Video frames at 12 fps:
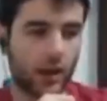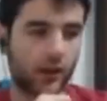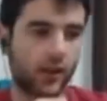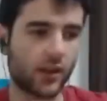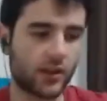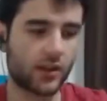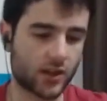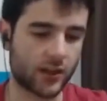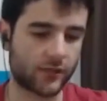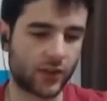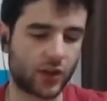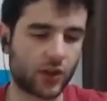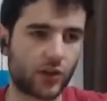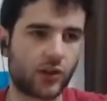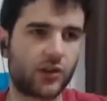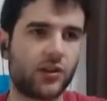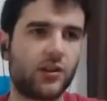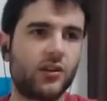I think that's kind of a
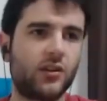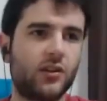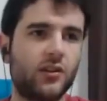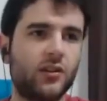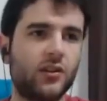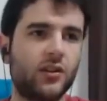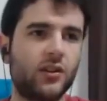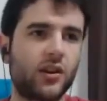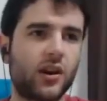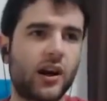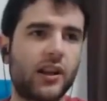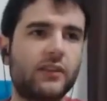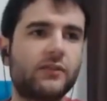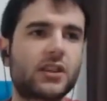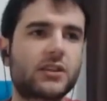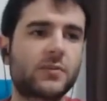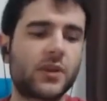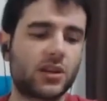good high-level
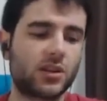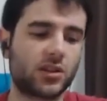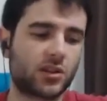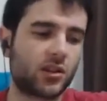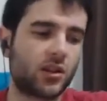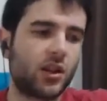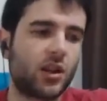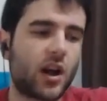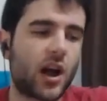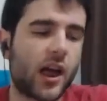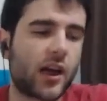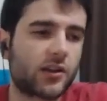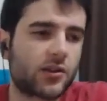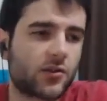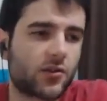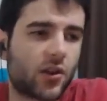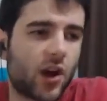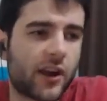explanation. I like
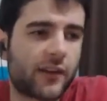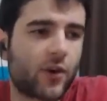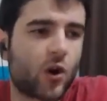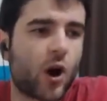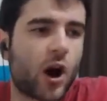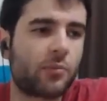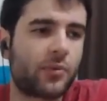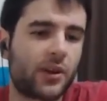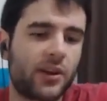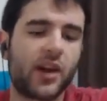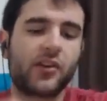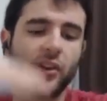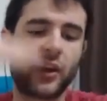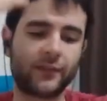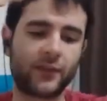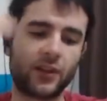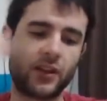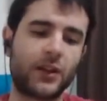to kind of go up another
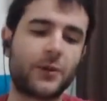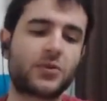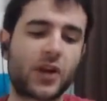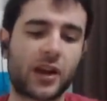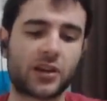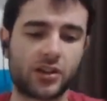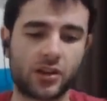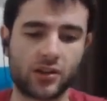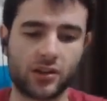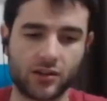level in abstraction.